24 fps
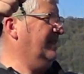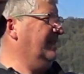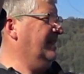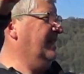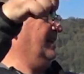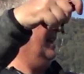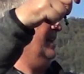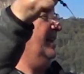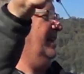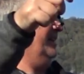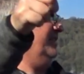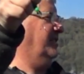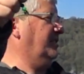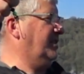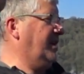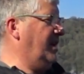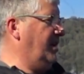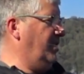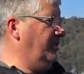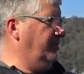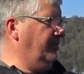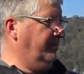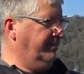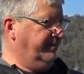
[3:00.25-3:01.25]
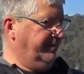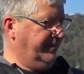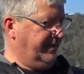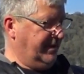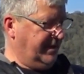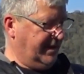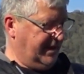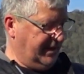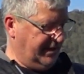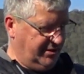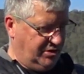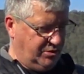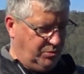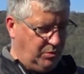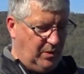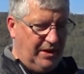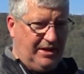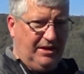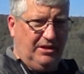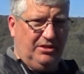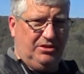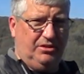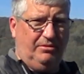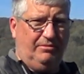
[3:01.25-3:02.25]
that lets go, and it
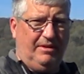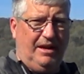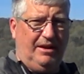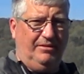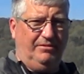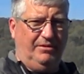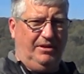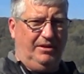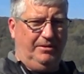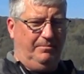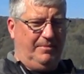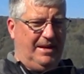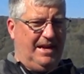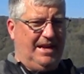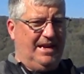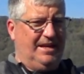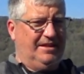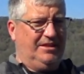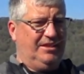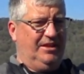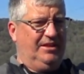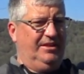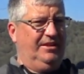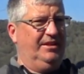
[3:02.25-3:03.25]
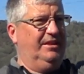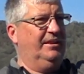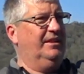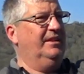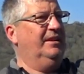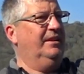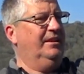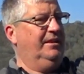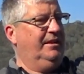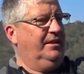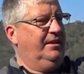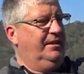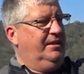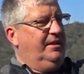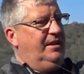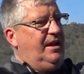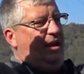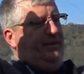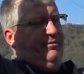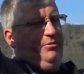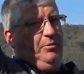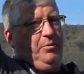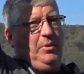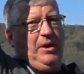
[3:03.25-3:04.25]
swings around like mad.
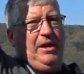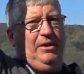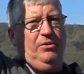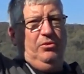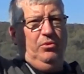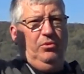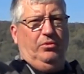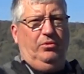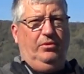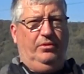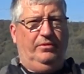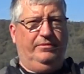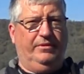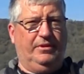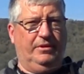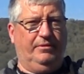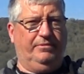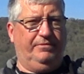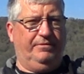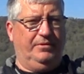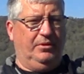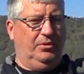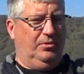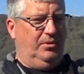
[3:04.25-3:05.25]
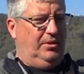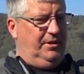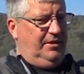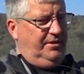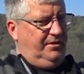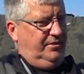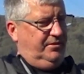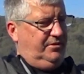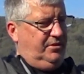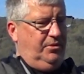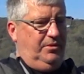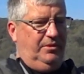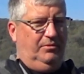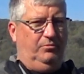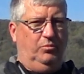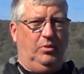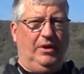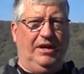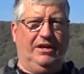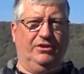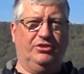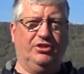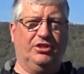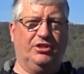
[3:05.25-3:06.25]
Everywhere, all over the floor, doing
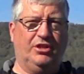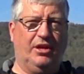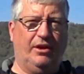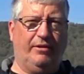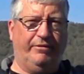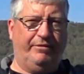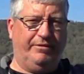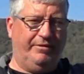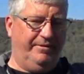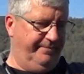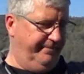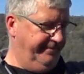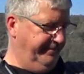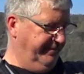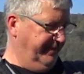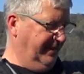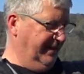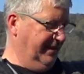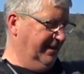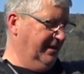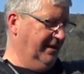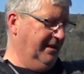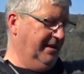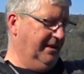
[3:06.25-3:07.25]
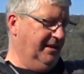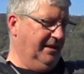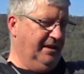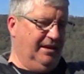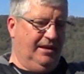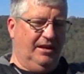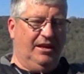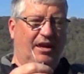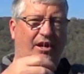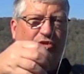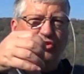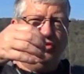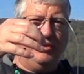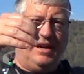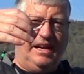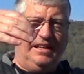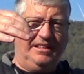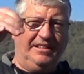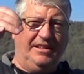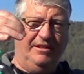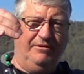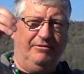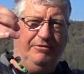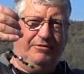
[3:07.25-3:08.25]
weird stuff,
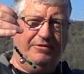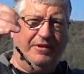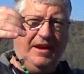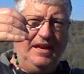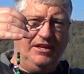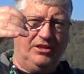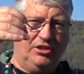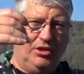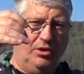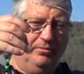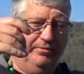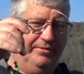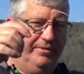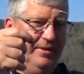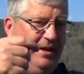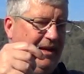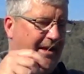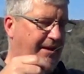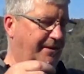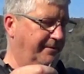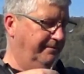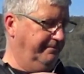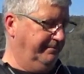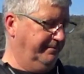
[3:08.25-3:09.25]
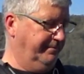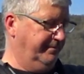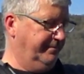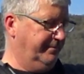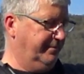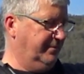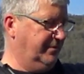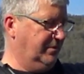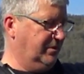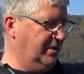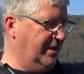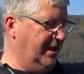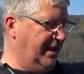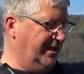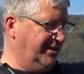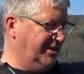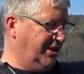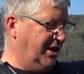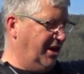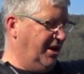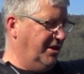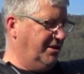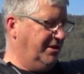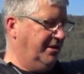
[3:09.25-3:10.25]
attracting fish hopefully, so that's
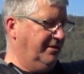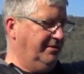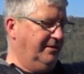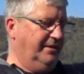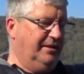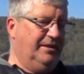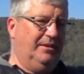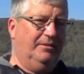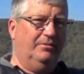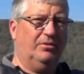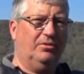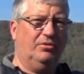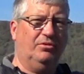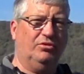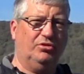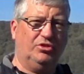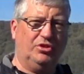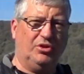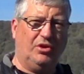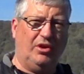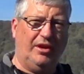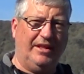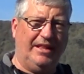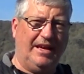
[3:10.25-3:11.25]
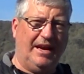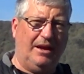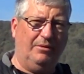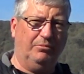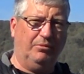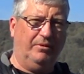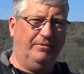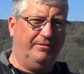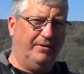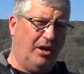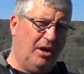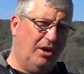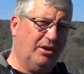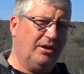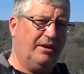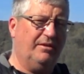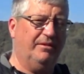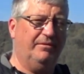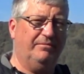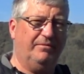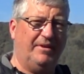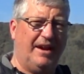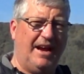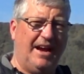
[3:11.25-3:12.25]
good. We're going to try that with lug
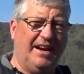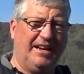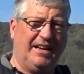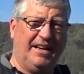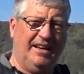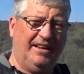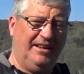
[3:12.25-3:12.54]
and rag.